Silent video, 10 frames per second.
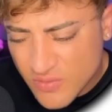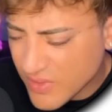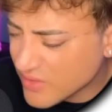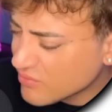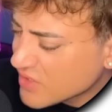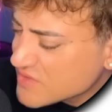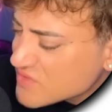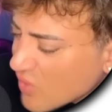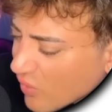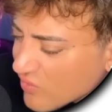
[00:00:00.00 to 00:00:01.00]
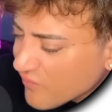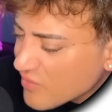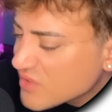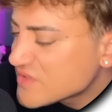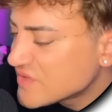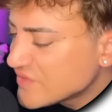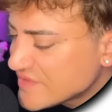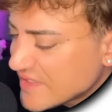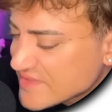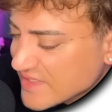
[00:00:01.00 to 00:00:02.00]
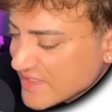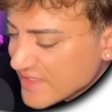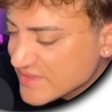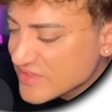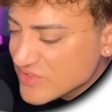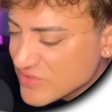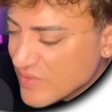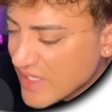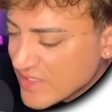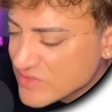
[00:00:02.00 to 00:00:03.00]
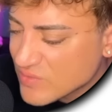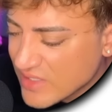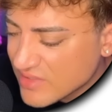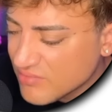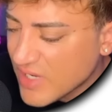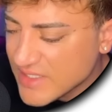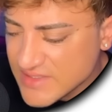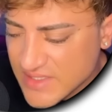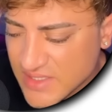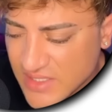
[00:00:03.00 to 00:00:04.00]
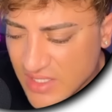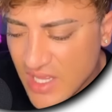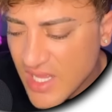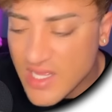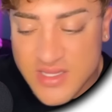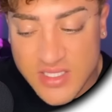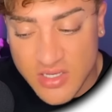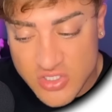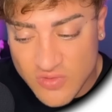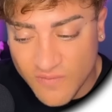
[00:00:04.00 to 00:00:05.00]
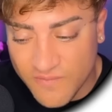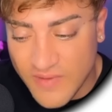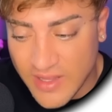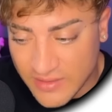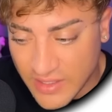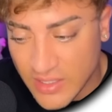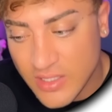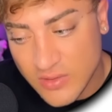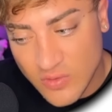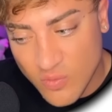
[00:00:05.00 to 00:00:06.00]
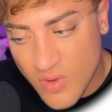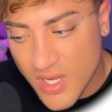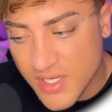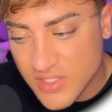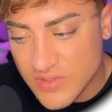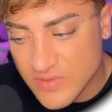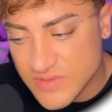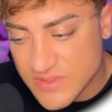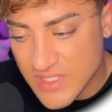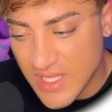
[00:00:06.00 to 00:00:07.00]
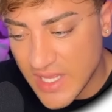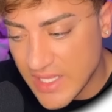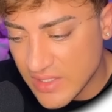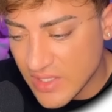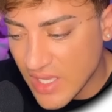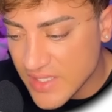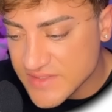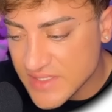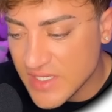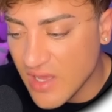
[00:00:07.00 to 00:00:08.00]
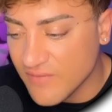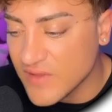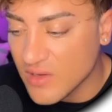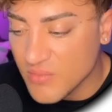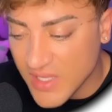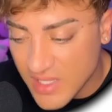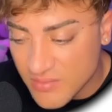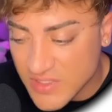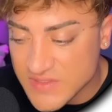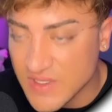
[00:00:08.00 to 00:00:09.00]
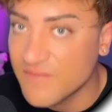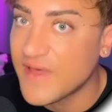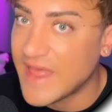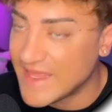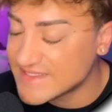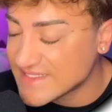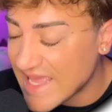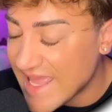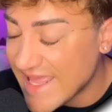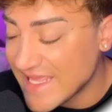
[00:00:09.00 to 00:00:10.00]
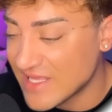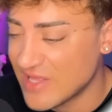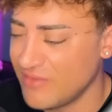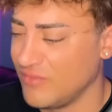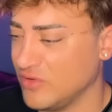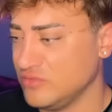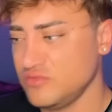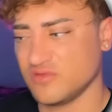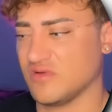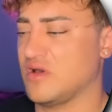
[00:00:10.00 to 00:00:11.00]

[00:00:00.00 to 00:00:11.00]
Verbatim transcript: we assault from associates connected to and directed by Diddy. In the initial filing, Lil Rod accused a cousin of Young Miami's of S-ing him. Oh,